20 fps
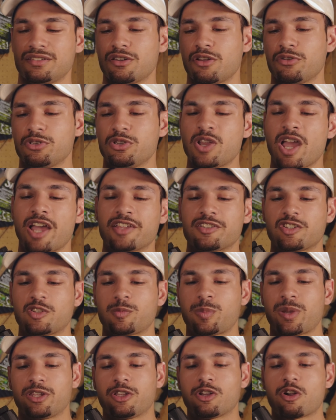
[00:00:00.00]
You know, you guys are
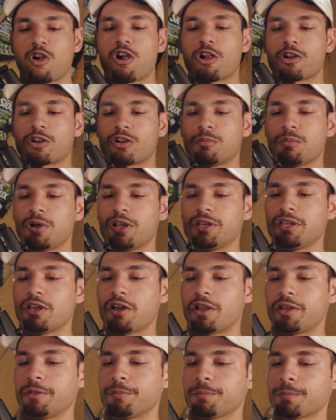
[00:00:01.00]
spending your hard-earned money
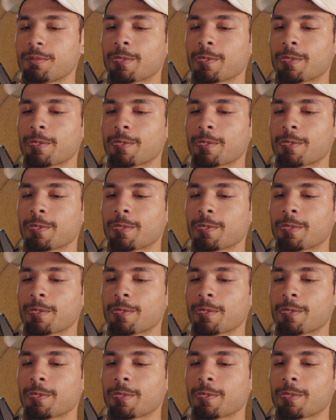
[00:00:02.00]
on it.